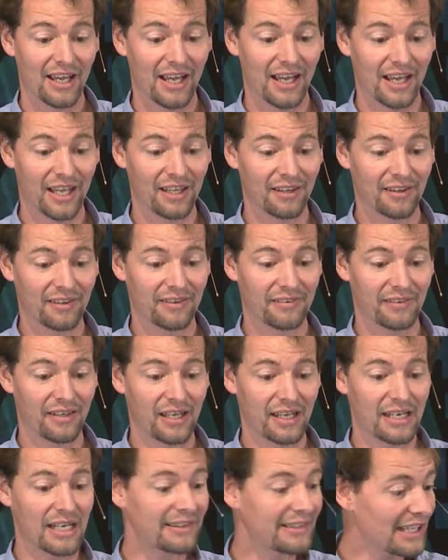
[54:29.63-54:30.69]
And,
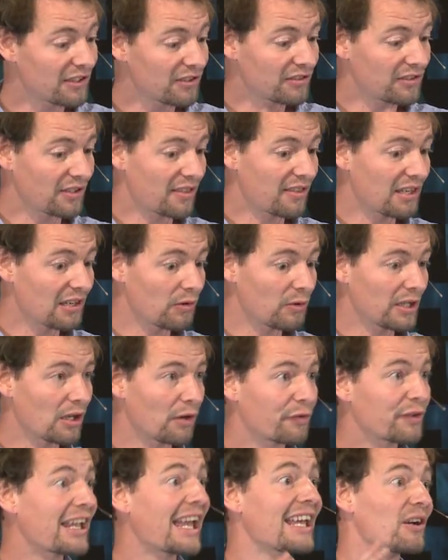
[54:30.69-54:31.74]
and attached the theory
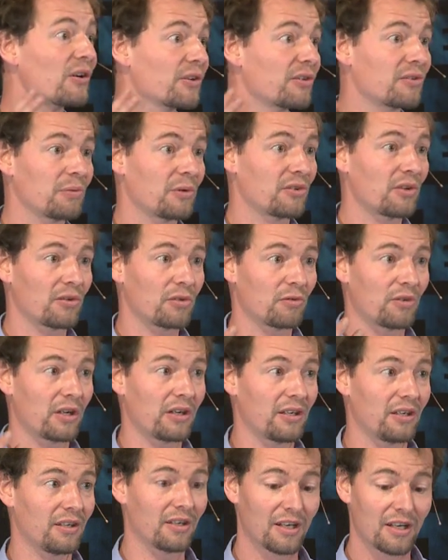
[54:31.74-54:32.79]
of chaos was also
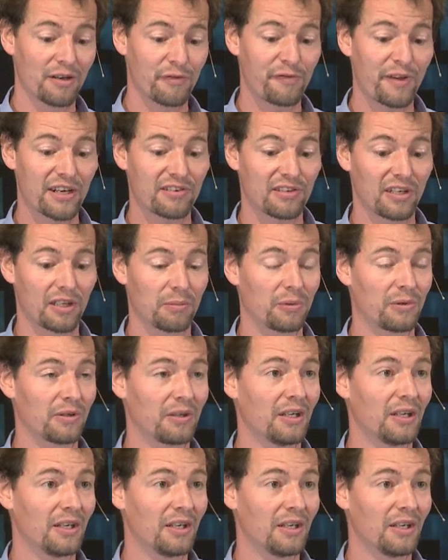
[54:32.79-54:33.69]
very fashionable.